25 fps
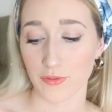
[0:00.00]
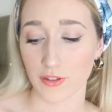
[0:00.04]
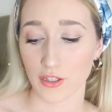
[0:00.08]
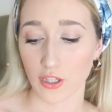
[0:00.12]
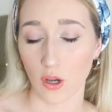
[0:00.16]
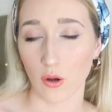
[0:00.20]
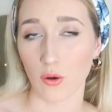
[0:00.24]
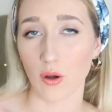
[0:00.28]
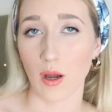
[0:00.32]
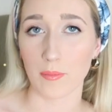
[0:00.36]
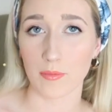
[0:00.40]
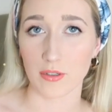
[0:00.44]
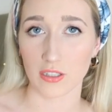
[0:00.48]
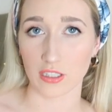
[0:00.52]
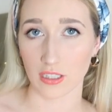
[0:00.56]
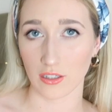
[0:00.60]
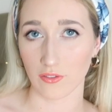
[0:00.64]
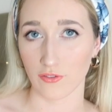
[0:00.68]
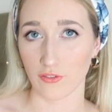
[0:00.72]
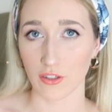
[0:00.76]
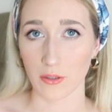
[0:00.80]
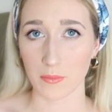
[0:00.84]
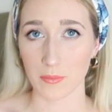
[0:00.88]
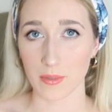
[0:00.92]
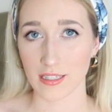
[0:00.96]
So I'm just
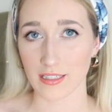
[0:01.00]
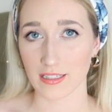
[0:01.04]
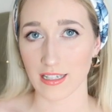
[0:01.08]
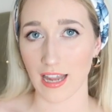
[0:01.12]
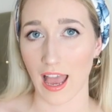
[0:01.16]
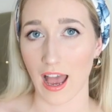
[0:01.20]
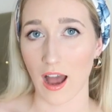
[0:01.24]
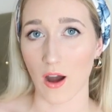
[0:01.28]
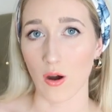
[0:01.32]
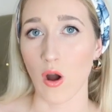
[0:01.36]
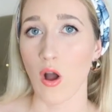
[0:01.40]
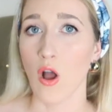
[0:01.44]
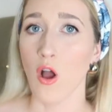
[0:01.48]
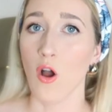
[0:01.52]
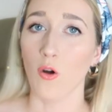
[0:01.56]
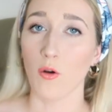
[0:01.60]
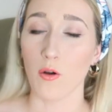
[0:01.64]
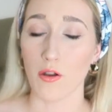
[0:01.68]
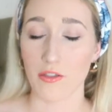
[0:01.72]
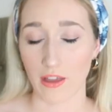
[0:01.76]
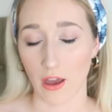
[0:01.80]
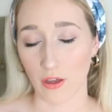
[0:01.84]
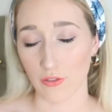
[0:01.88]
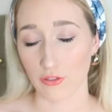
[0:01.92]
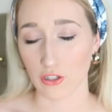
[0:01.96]
gonna film this now
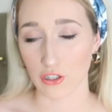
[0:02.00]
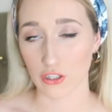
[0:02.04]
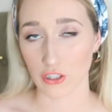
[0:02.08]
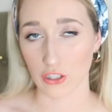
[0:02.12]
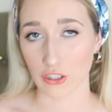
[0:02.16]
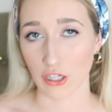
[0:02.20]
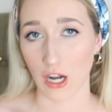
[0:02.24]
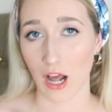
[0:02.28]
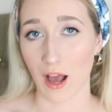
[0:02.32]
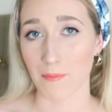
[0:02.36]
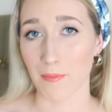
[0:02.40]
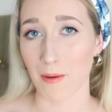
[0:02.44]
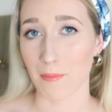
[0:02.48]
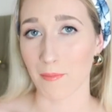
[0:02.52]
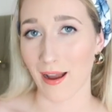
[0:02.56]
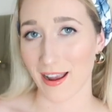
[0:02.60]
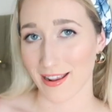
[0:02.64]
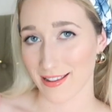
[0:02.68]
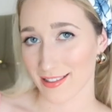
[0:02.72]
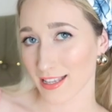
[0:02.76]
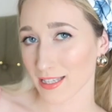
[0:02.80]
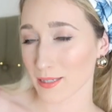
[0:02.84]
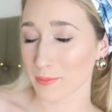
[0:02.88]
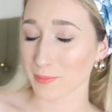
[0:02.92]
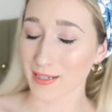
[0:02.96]
without the shirt on, but
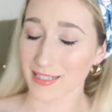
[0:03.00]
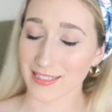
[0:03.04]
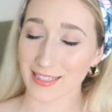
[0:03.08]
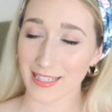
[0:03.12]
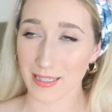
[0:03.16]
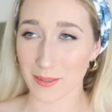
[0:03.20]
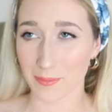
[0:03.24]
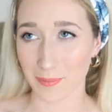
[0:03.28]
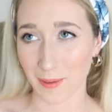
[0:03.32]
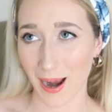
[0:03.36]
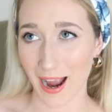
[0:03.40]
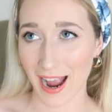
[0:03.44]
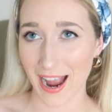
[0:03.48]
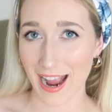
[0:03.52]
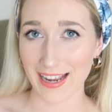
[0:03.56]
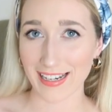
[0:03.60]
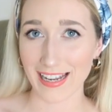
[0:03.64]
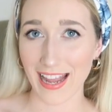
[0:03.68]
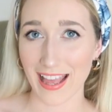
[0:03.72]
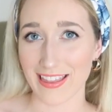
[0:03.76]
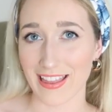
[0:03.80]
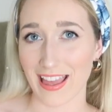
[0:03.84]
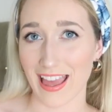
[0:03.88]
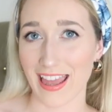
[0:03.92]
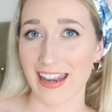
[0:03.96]
mine says Princess
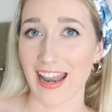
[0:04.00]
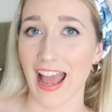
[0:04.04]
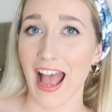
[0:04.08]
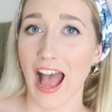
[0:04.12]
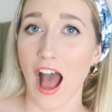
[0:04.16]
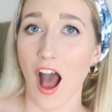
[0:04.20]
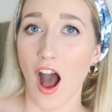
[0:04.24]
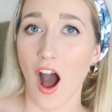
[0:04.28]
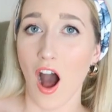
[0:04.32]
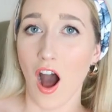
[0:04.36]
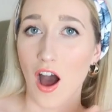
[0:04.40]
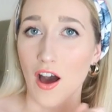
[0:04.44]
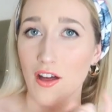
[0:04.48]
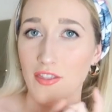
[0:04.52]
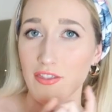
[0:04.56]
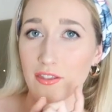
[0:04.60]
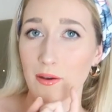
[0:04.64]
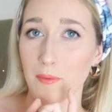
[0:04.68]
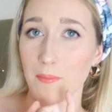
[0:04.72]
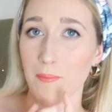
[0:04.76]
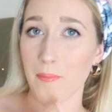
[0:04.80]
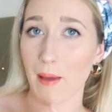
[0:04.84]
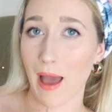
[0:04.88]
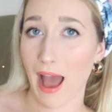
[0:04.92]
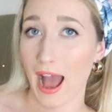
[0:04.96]
Bride, and then on
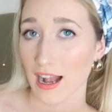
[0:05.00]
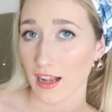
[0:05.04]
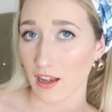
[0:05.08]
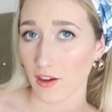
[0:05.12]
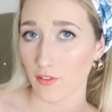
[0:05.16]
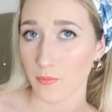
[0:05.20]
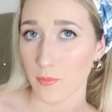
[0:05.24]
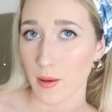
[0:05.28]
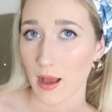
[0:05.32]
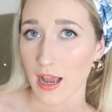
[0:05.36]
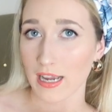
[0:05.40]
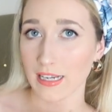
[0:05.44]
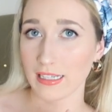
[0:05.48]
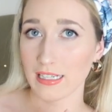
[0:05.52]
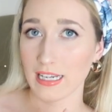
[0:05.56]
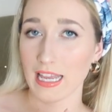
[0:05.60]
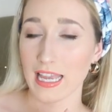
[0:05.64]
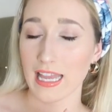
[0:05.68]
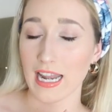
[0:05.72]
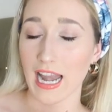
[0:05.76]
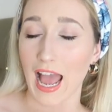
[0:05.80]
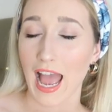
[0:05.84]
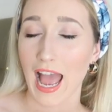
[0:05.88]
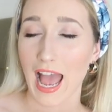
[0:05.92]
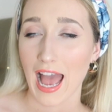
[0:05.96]
the back of mine,
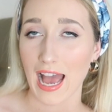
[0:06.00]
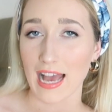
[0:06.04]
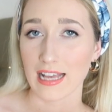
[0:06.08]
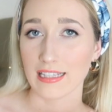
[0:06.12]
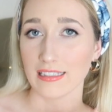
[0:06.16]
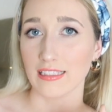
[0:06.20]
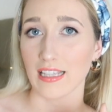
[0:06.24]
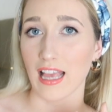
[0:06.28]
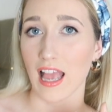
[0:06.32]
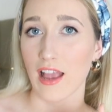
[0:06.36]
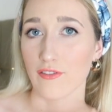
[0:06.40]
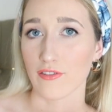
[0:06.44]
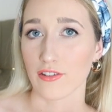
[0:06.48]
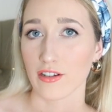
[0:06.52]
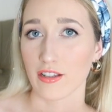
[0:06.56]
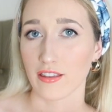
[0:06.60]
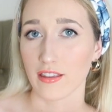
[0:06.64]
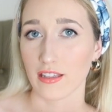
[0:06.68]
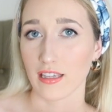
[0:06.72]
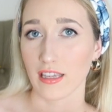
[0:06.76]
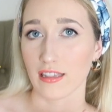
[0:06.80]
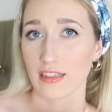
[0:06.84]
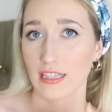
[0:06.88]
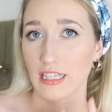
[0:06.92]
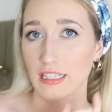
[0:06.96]
it has
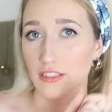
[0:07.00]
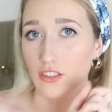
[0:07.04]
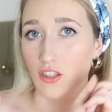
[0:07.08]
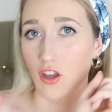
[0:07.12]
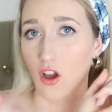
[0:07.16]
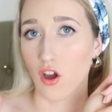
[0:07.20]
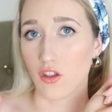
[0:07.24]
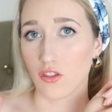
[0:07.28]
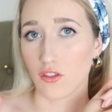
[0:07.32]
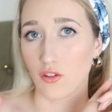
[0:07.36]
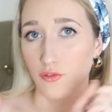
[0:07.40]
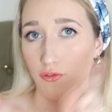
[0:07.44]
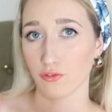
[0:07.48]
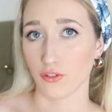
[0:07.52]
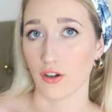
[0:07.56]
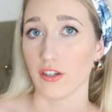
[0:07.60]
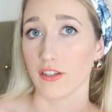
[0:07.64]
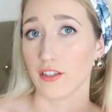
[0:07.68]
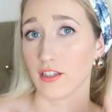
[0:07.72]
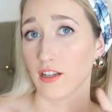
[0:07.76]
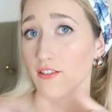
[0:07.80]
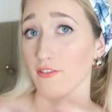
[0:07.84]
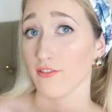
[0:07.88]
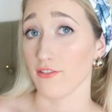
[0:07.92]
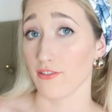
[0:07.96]
everything that's on the
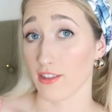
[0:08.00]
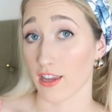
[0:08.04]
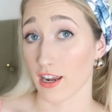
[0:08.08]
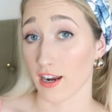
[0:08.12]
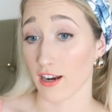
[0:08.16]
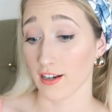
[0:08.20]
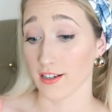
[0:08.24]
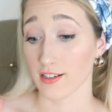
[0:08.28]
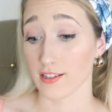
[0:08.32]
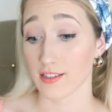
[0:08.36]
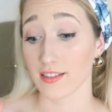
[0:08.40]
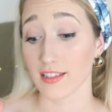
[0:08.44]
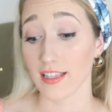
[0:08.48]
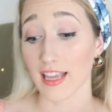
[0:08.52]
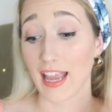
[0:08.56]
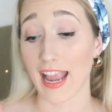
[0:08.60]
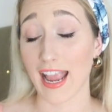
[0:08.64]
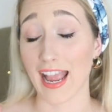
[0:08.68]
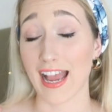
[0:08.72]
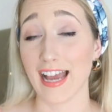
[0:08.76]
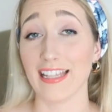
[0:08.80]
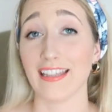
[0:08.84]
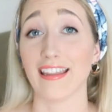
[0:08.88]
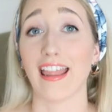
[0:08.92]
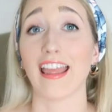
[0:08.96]
front of theirs,
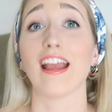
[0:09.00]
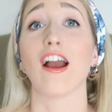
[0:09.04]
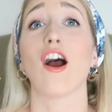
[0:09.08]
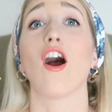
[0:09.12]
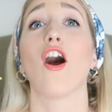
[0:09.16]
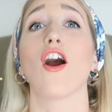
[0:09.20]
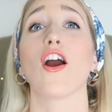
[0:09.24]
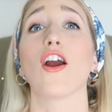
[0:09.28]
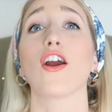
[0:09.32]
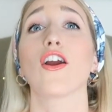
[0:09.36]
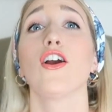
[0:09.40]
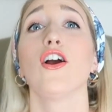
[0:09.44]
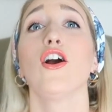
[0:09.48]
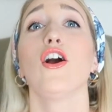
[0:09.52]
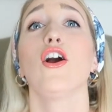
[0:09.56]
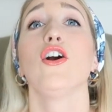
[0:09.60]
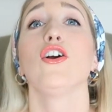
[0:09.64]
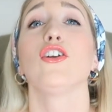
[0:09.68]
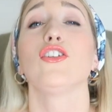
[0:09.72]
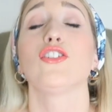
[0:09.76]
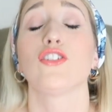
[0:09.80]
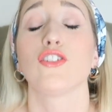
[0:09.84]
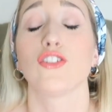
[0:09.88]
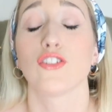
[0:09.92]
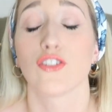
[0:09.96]
and they are
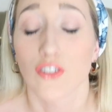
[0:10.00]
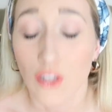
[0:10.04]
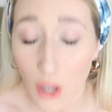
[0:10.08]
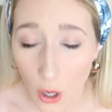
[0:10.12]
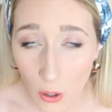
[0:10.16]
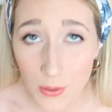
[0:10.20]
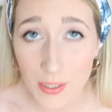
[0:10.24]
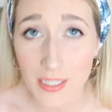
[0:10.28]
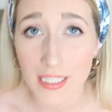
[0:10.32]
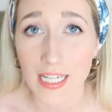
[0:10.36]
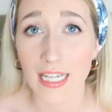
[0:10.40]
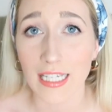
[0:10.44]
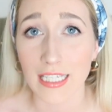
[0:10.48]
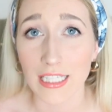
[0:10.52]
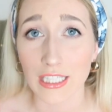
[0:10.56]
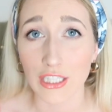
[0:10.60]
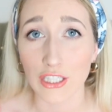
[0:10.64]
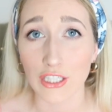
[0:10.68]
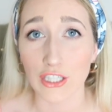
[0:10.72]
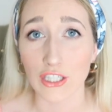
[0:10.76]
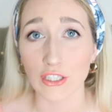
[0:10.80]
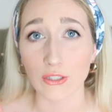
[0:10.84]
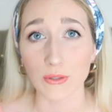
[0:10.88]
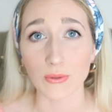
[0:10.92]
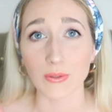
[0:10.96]
so stinking
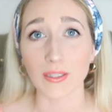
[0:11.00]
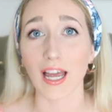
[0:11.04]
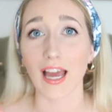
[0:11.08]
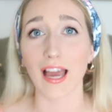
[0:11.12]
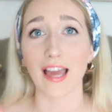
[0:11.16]
cute.